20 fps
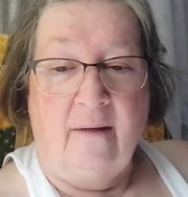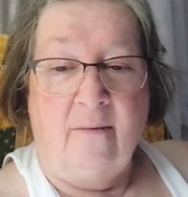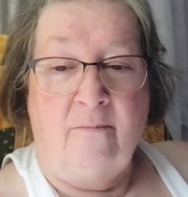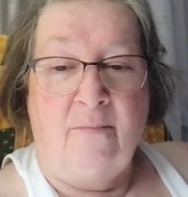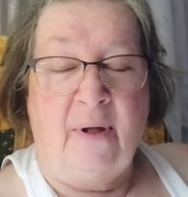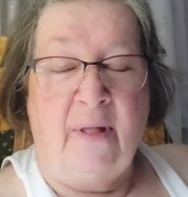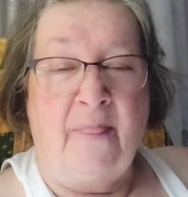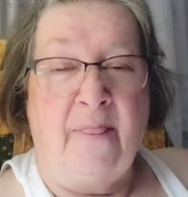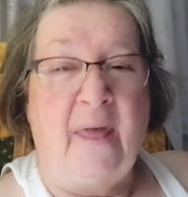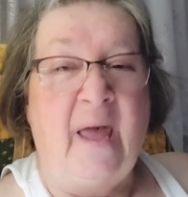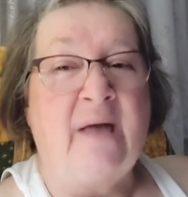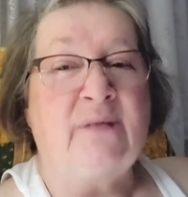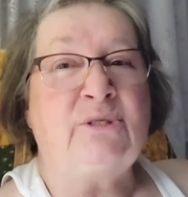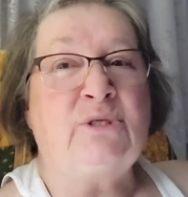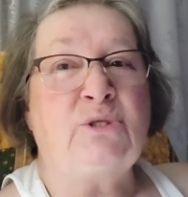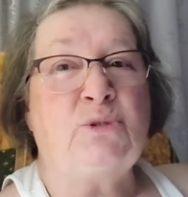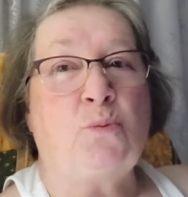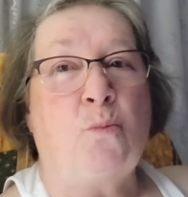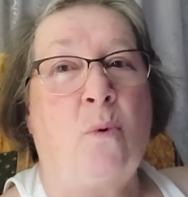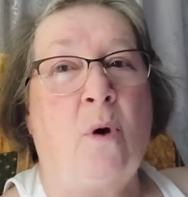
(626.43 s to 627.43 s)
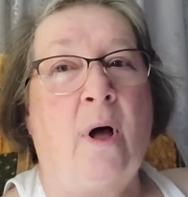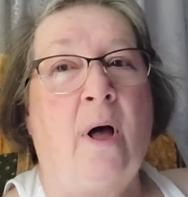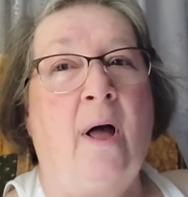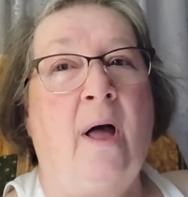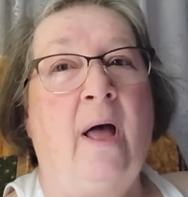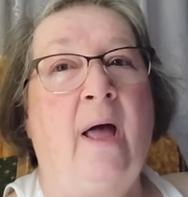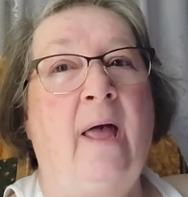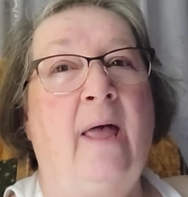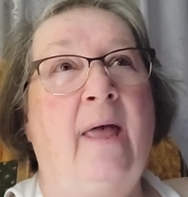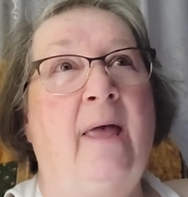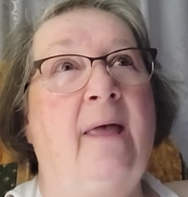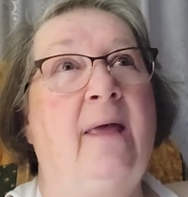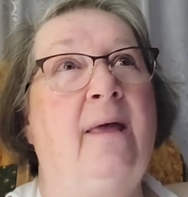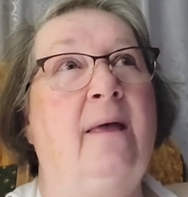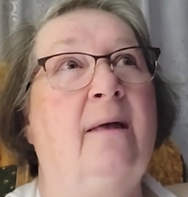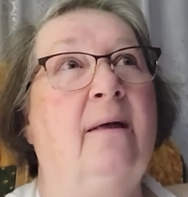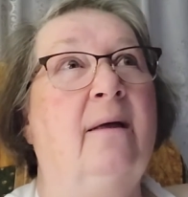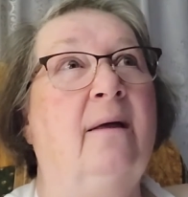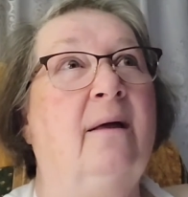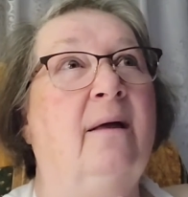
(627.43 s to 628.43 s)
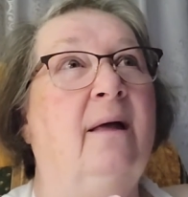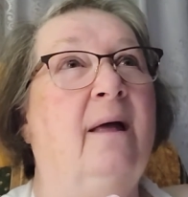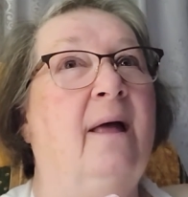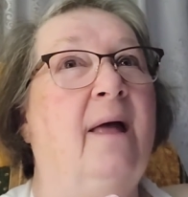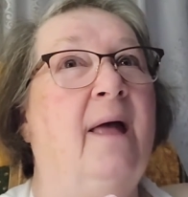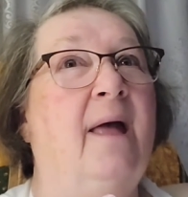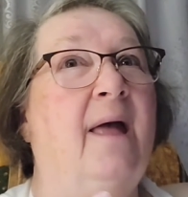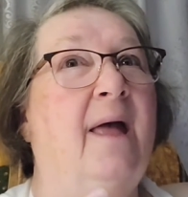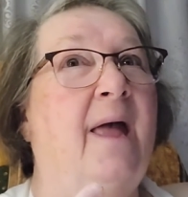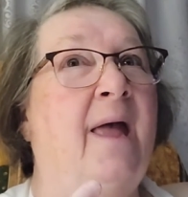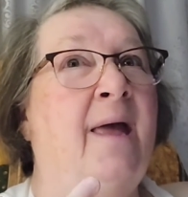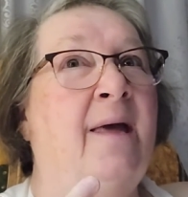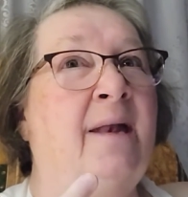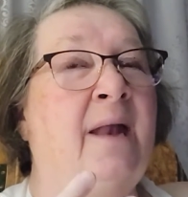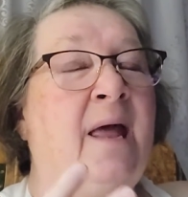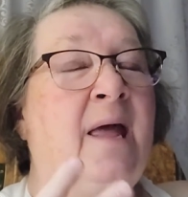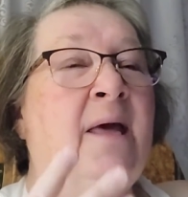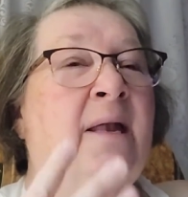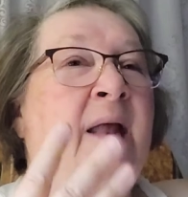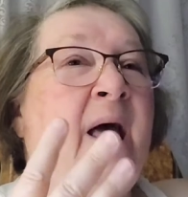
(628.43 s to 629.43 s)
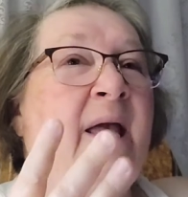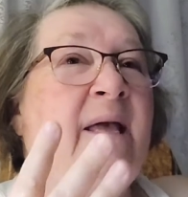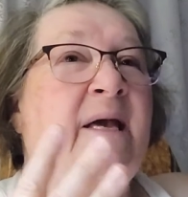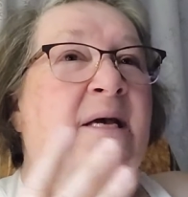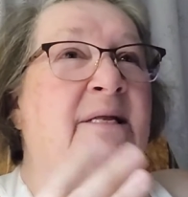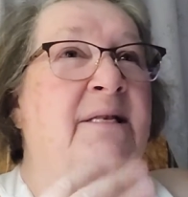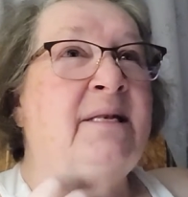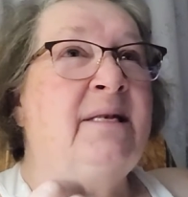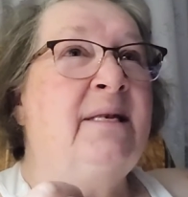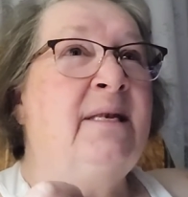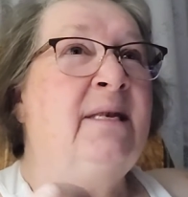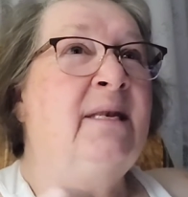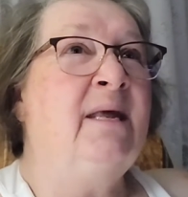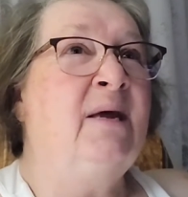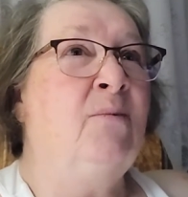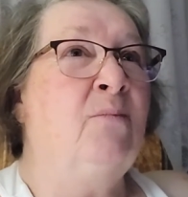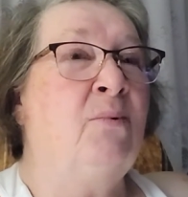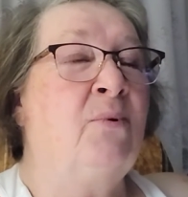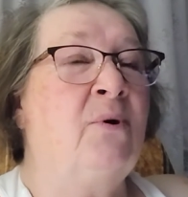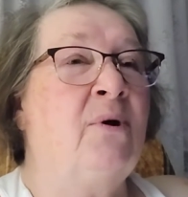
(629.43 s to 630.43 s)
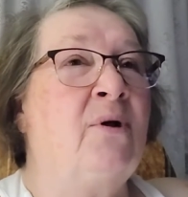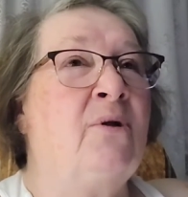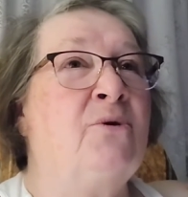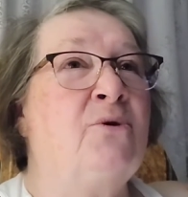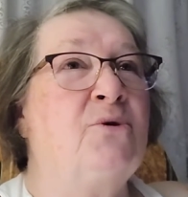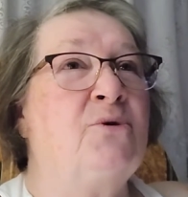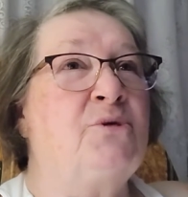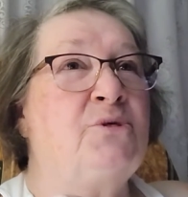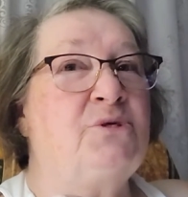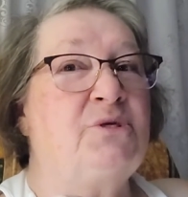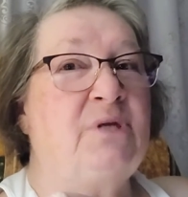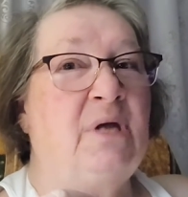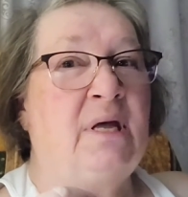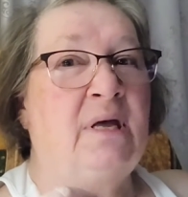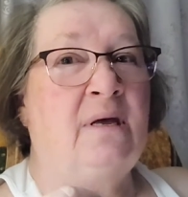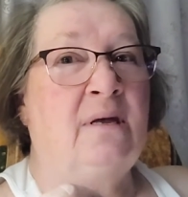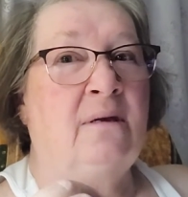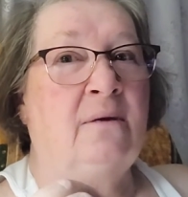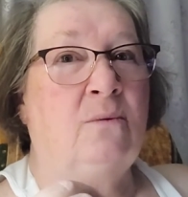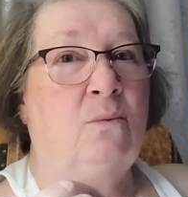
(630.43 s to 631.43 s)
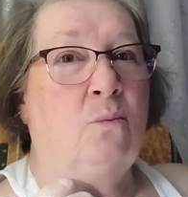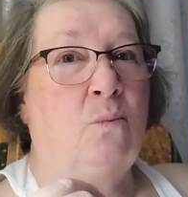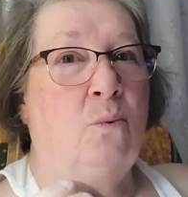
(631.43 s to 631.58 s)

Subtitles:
But that's why, and I could never understand